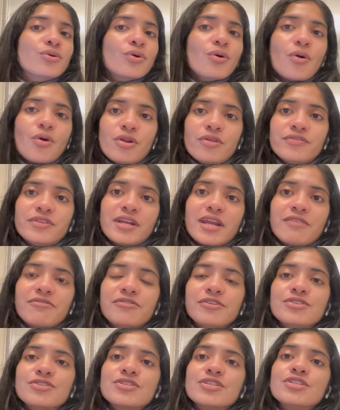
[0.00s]
all of the
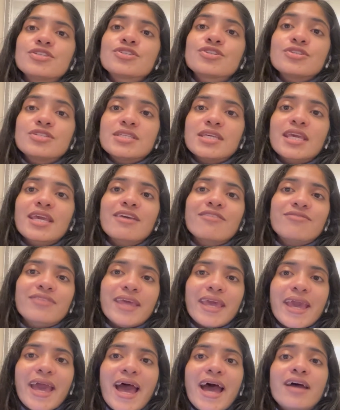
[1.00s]
references to see if
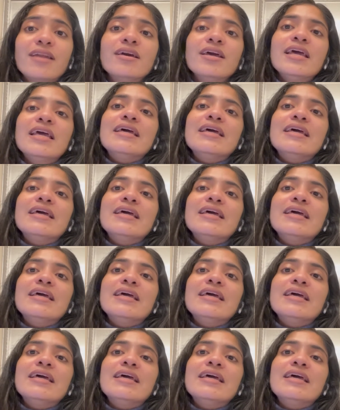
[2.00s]
they had